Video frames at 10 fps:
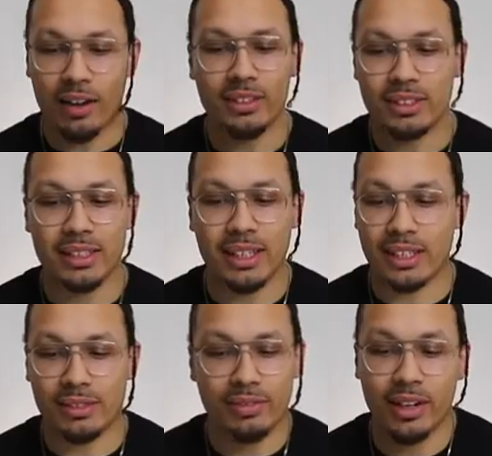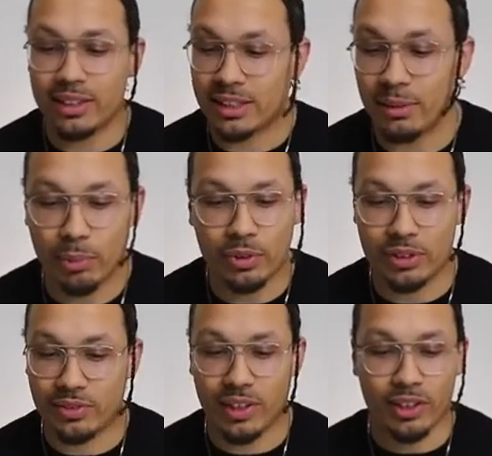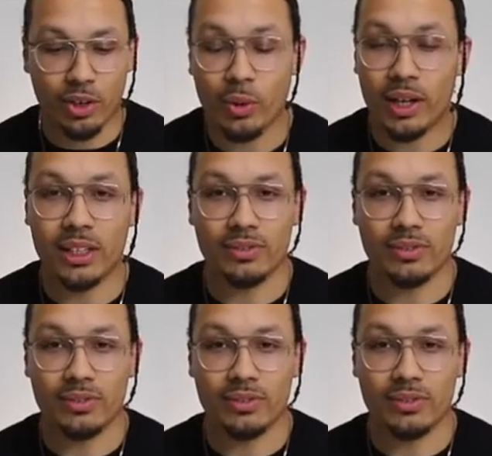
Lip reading: Obviously it's very simple, it's very quick,